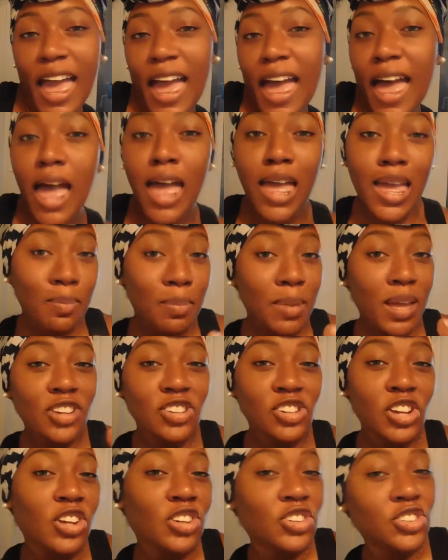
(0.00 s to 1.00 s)
an image,
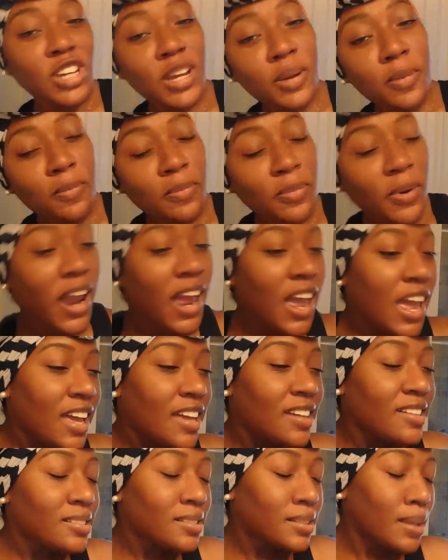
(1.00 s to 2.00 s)
she
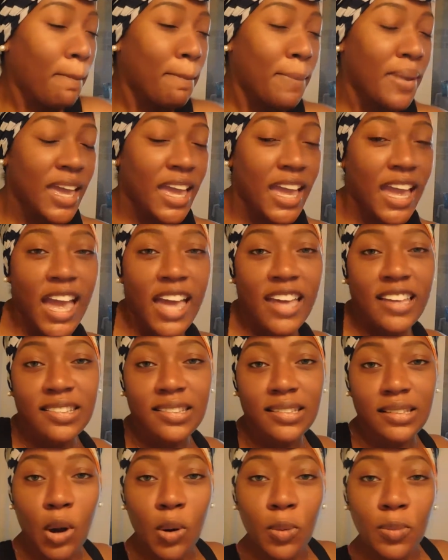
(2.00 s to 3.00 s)
prays to be
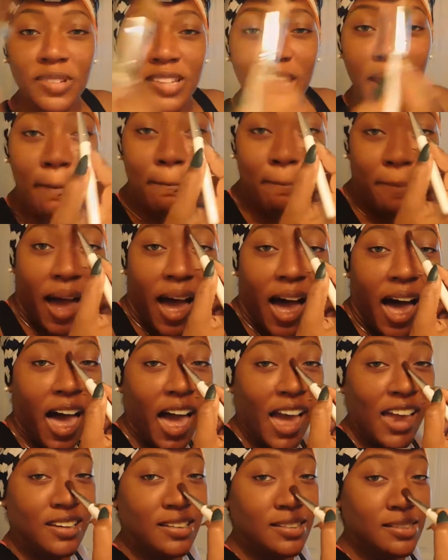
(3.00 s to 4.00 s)
sculpted
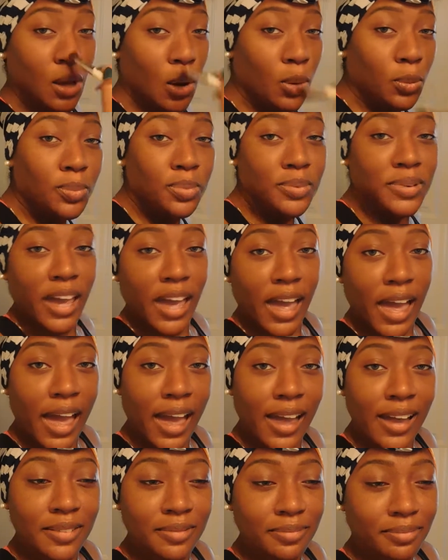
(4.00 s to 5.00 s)
by the sculptor.
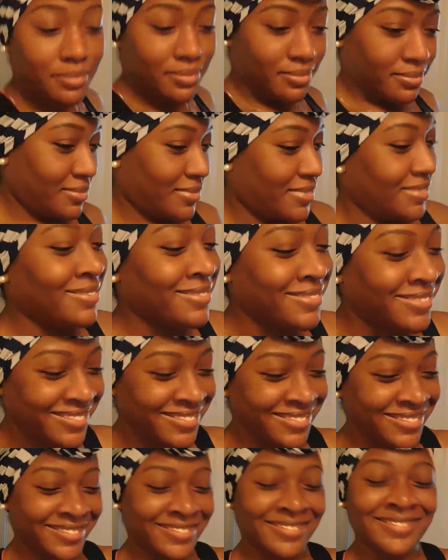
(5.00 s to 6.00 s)

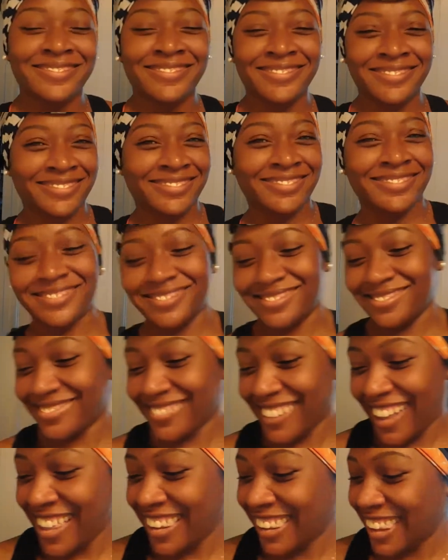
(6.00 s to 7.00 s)

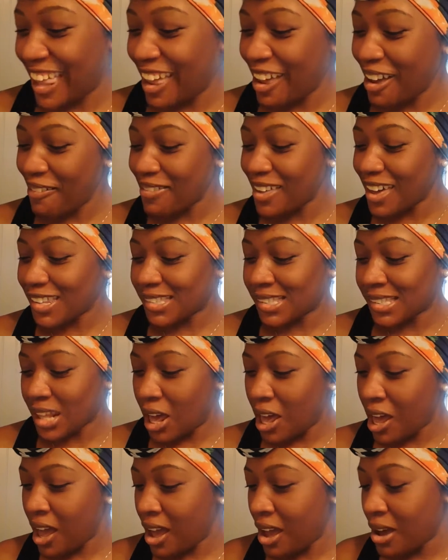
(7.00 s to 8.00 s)
I love that
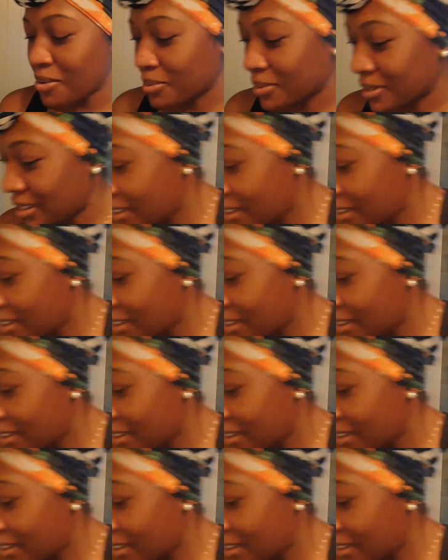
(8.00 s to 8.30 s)
song.